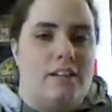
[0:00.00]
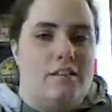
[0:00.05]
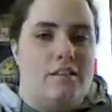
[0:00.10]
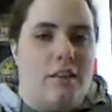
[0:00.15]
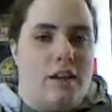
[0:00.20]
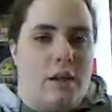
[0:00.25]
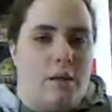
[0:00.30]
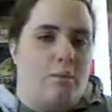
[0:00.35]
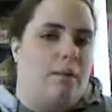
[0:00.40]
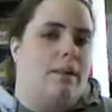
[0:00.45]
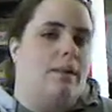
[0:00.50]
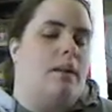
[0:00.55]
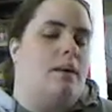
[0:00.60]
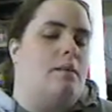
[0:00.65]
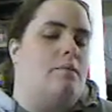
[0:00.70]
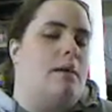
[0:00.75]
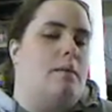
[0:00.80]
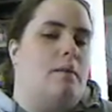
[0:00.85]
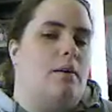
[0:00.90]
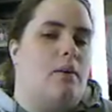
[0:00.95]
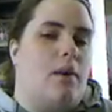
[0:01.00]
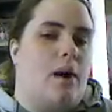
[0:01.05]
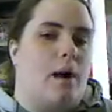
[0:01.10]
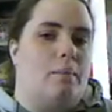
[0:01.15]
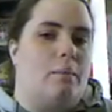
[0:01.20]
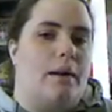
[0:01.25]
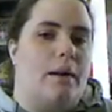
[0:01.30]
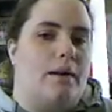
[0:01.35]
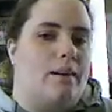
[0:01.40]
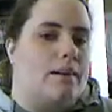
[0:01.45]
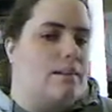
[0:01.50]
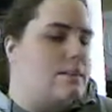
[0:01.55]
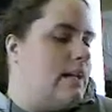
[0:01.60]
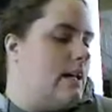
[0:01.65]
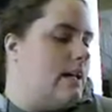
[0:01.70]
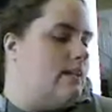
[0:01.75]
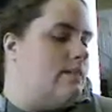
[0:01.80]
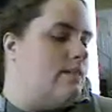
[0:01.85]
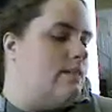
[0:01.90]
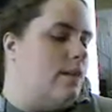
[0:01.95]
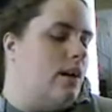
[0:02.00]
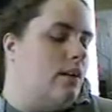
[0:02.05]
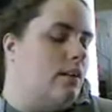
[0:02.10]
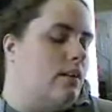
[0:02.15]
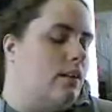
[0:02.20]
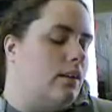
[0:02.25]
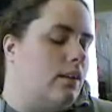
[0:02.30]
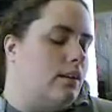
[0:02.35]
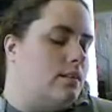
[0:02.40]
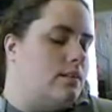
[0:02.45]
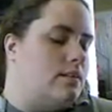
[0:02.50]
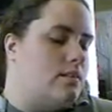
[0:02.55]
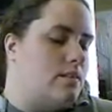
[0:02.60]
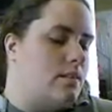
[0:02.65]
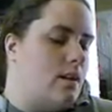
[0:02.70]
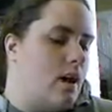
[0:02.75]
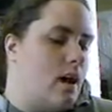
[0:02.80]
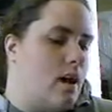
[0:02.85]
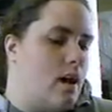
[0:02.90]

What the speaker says: family, like maybe grandparents, aunts, uncles,